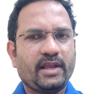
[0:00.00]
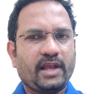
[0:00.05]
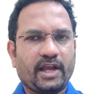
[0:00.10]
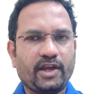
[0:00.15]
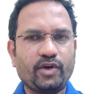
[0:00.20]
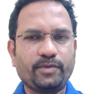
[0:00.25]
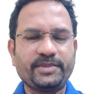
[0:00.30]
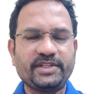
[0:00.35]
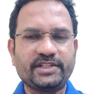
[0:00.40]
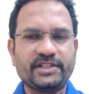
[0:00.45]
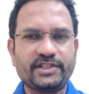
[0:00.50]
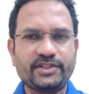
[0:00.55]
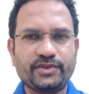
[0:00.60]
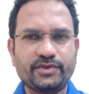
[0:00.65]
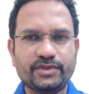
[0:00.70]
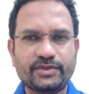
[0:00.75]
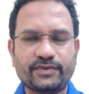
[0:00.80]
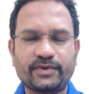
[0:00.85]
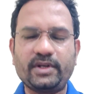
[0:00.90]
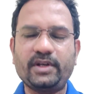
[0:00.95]
I hope this is
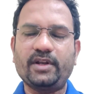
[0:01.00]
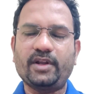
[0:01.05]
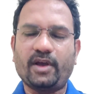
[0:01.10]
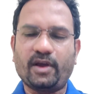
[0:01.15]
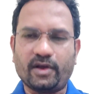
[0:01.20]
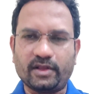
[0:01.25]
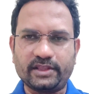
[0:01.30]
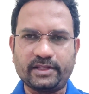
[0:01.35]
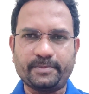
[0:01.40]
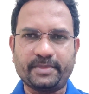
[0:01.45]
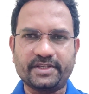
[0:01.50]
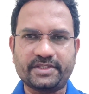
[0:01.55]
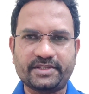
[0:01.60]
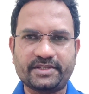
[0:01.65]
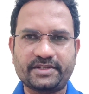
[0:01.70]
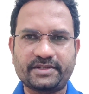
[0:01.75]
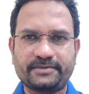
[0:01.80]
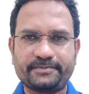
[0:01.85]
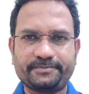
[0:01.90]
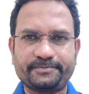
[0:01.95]
useful. All the
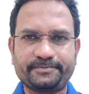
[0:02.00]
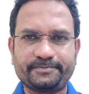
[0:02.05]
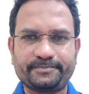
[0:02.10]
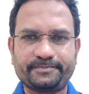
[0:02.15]
best.